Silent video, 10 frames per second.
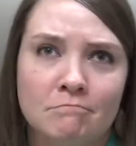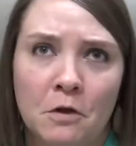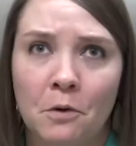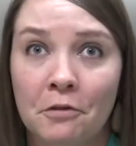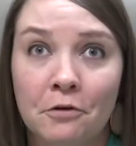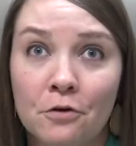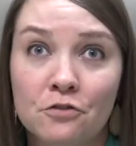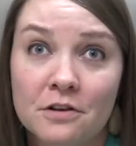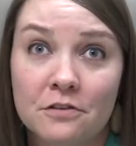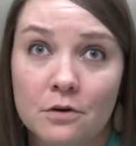going to the
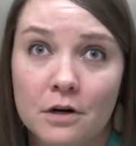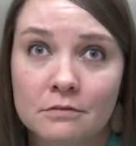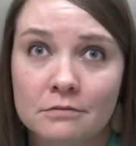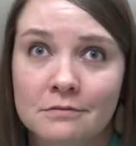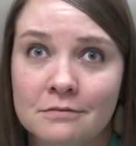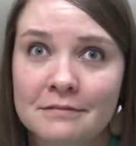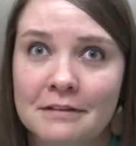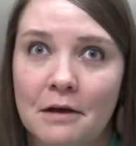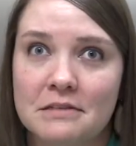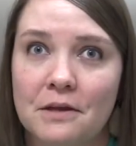grocery store
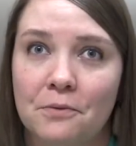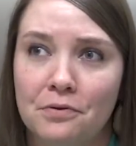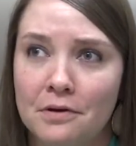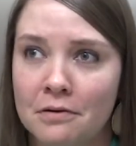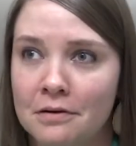I was like, phew,